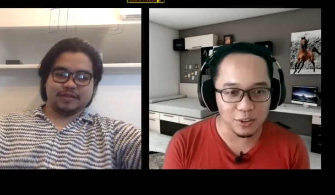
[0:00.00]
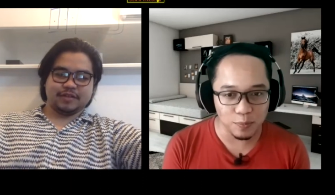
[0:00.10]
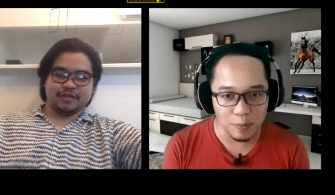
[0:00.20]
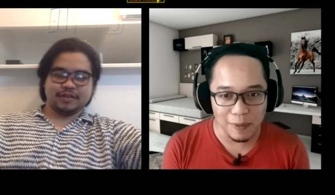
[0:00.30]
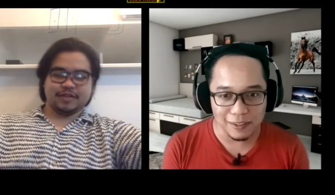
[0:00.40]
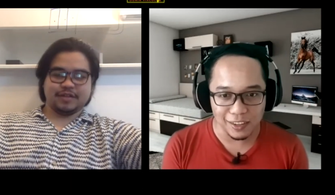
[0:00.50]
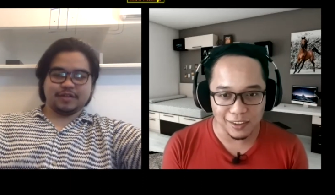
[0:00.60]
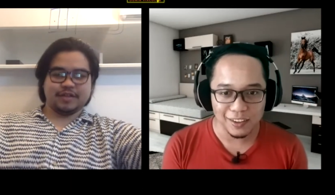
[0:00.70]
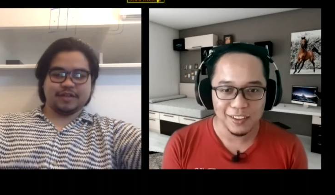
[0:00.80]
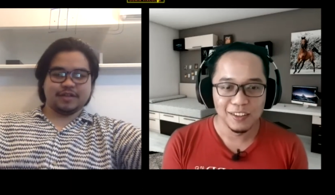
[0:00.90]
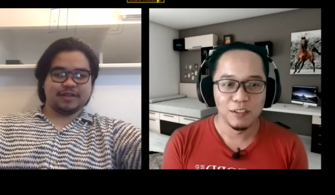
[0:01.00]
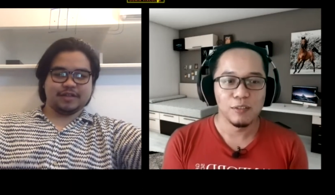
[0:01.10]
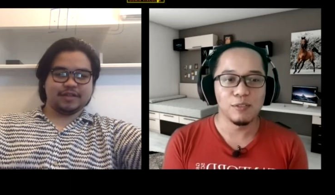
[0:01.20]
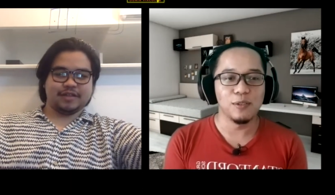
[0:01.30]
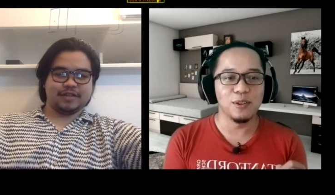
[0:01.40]
Speaker 1: going to be messy. Yeah.
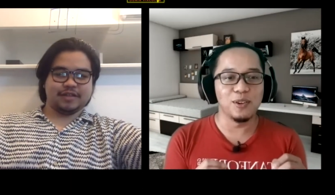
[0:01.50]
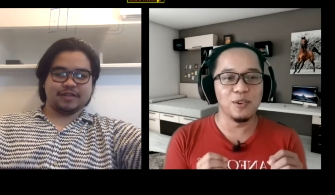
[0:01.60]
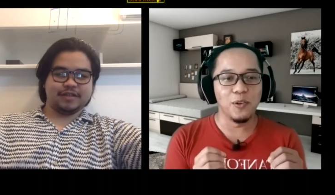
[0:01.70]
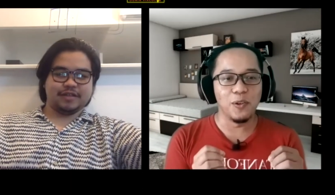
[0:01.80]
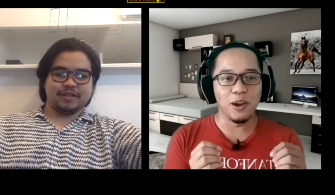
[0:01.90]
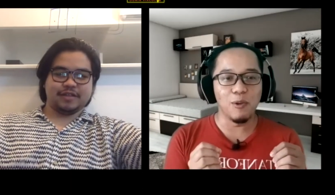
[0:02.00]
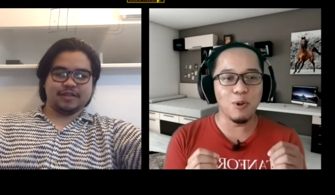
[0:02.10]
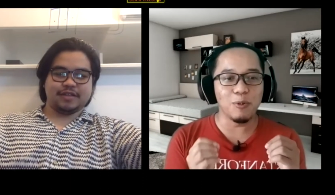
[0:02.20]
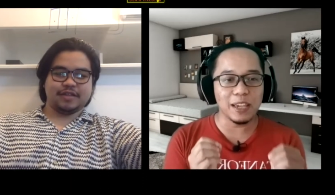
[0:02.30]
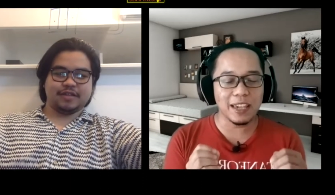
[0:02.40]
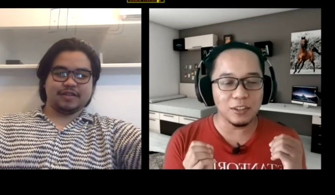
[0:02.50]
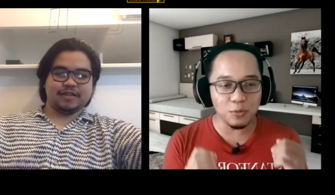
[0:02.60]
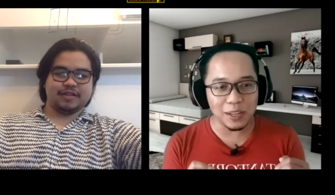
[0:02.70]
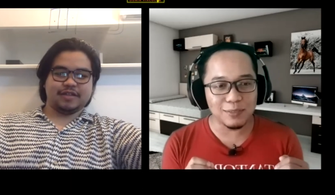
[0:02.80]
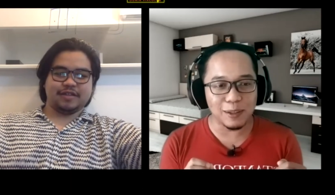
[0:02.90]
So what it's we like,
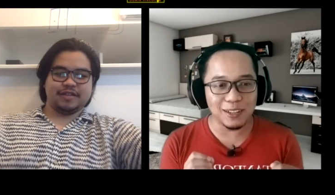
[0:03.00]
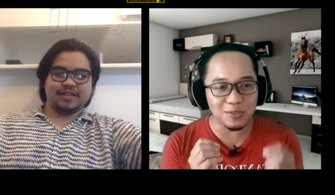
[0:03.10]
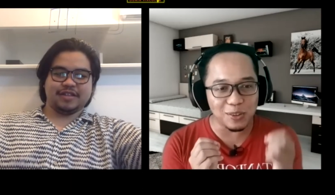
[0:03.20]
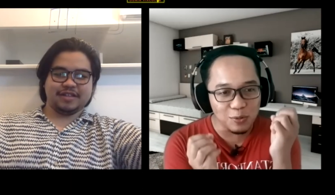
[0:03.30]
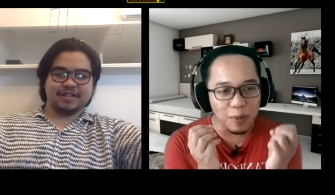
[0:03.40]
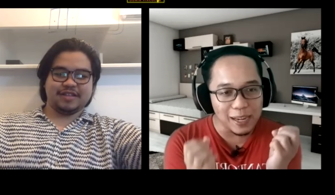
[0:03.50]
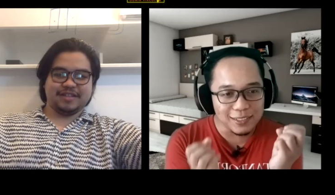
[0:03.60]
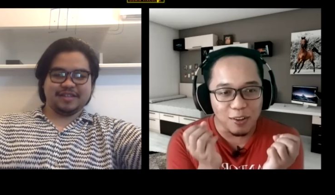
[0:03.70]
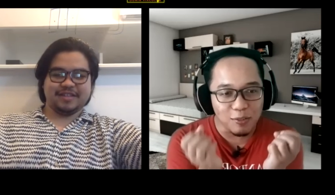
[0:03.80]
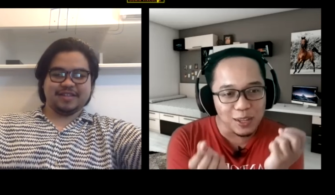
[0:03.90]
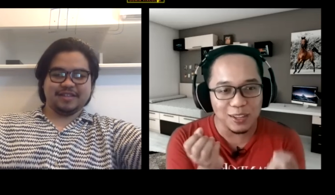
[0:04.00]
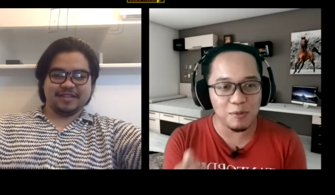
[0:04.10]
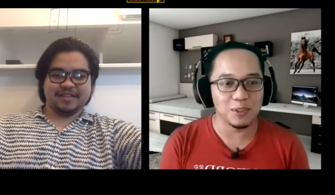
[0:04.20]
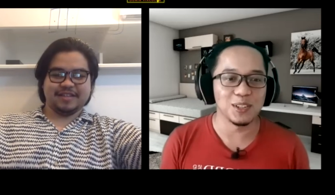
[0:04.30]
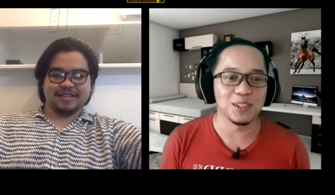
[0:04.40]
can do is basically try to balance out the
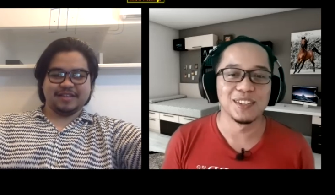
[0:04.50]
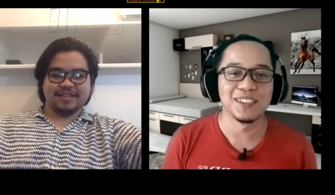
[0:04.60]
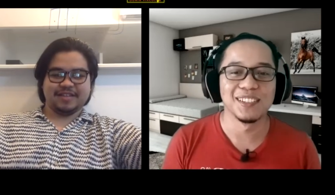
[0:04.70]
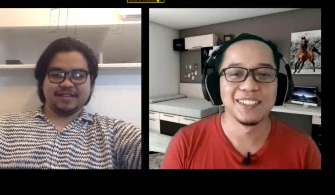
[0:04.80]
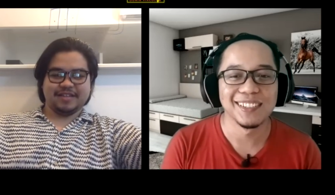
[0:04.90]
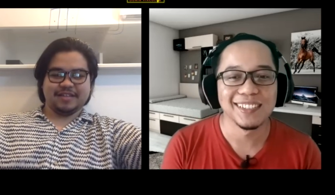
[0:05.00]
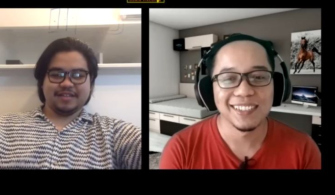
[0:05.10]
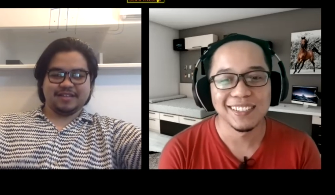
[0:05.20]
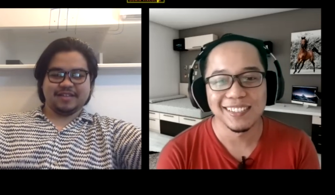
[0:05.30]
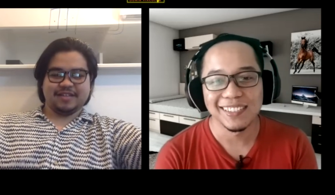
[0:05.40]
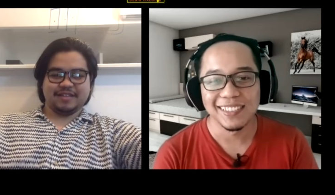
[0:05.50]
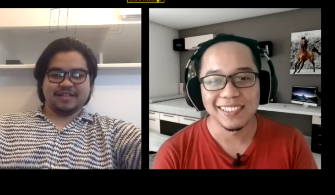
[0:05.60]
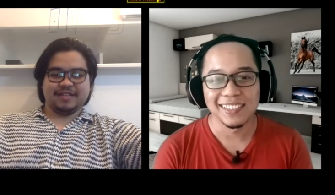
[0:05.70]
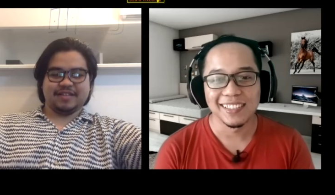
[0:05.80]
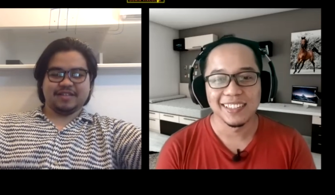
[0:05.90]
equation.
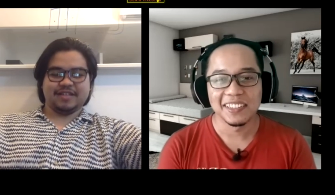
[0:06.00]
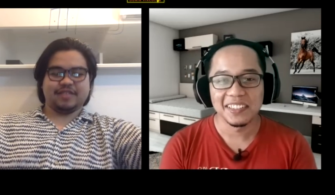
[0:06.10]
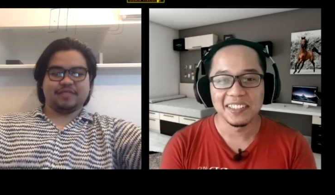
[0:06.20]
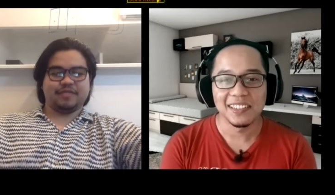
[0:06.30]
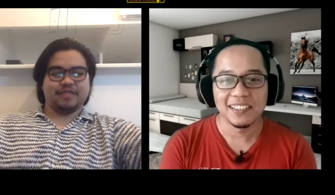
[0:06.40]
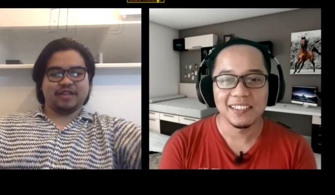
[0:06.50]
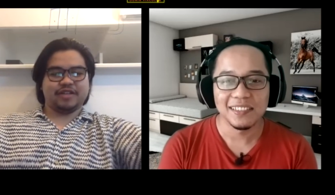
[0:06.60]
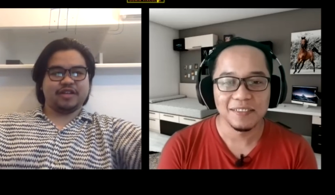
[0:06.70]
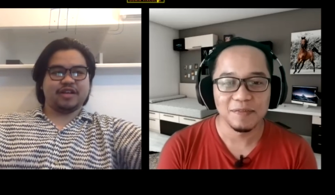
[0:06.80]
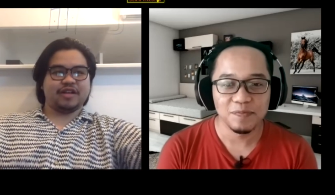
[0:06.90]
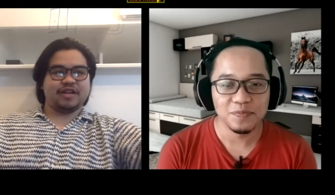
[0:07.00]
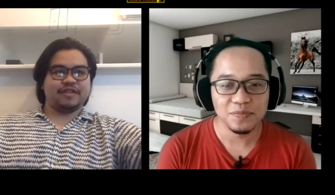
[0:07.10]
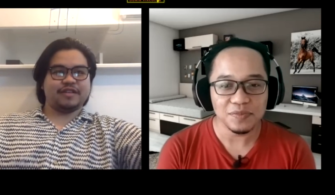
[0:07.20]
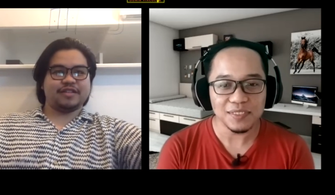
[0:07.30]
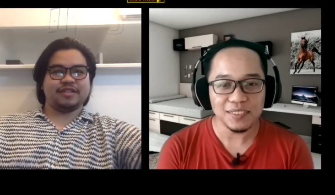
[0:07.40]
Speaker 2: It's like you're putting three
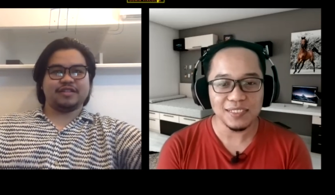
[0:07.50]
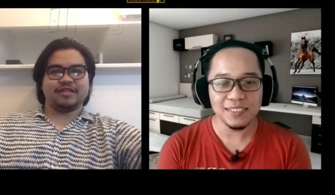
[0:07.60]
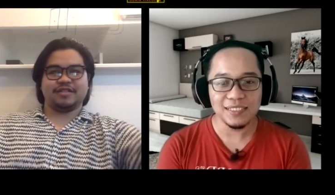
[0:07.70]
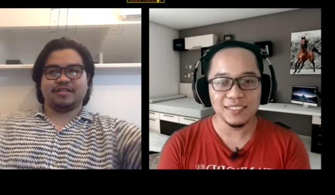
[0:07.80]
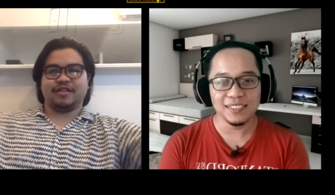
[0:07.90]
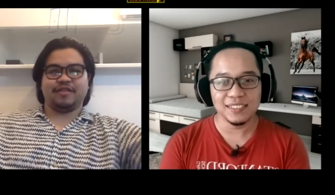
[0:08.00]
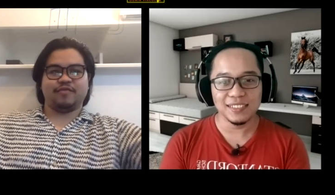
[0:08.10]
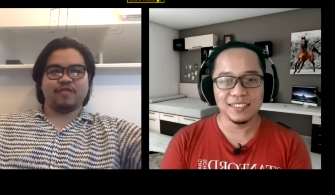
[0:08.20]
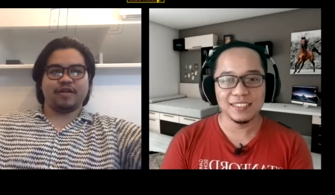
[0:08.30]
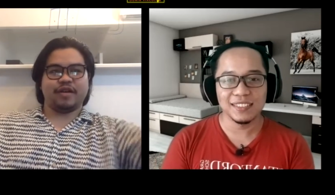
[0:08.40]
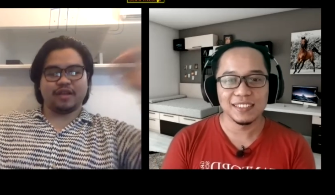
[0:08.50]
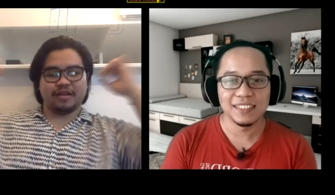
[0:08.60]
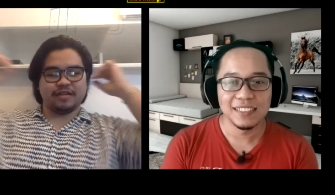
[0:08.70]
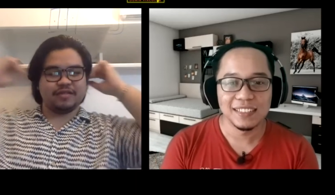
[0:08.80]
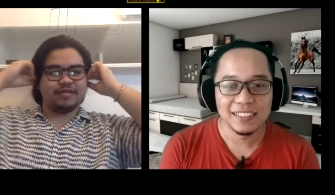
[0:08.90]
alphas in in one
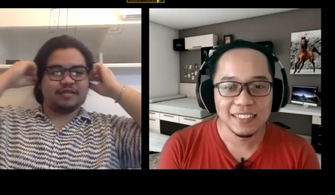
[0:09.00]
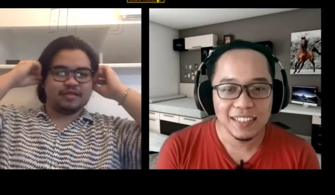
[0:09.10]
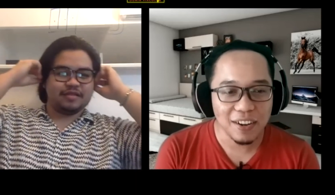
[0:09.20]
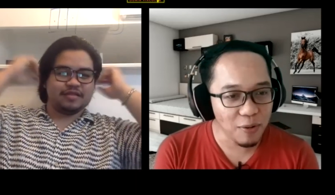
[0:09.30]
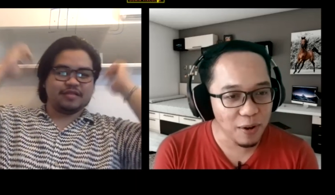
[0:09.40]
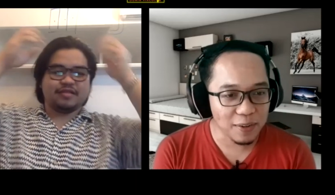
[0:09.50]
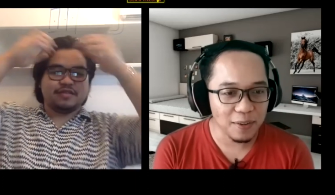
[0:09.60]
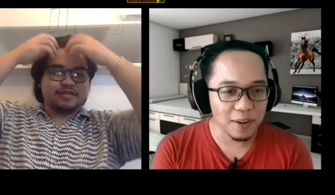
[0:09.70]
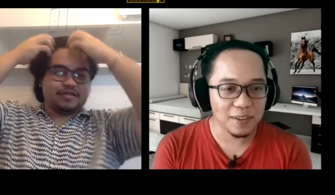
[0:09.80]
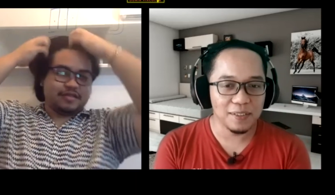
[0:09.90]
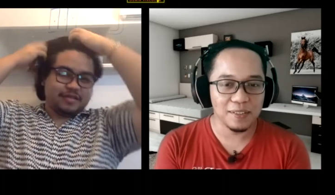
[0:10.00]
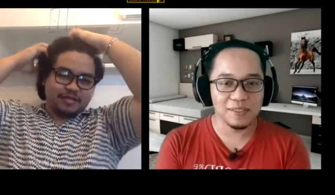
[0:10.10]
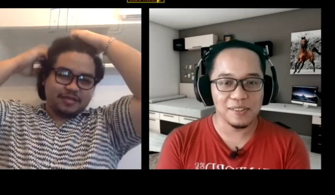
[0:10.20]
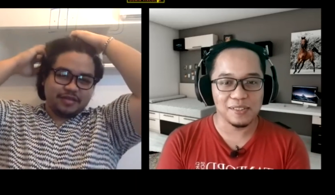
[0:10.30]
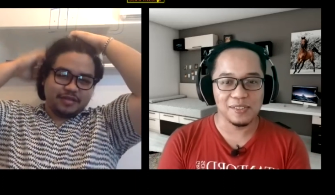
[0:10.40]
ring.
Speaker 1: Correct, correct,
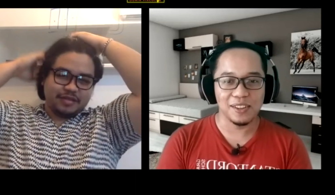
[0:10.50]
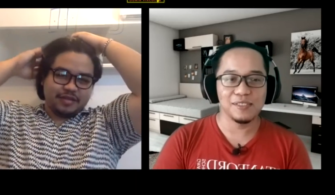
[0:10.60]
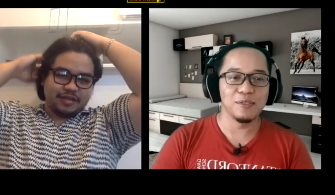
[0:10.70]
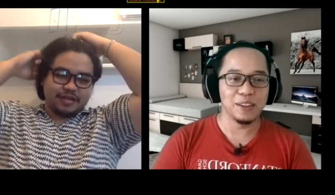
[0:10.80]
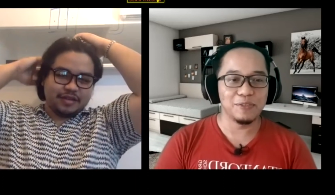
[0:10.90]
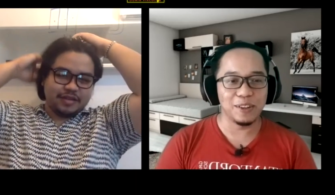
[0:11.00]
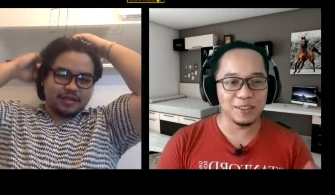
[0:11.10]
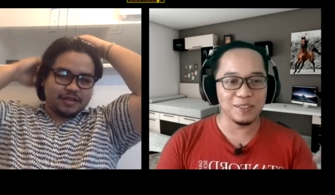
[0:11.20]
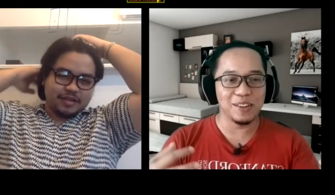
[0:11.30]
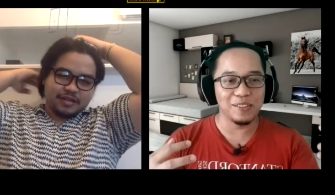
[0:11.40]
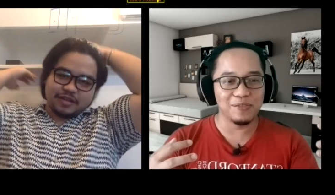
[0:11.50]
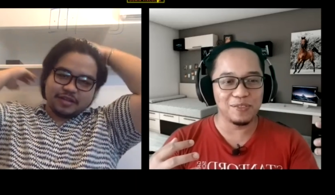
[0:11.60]
correct, correct, correct. So yeah. if they
Speaker 2: if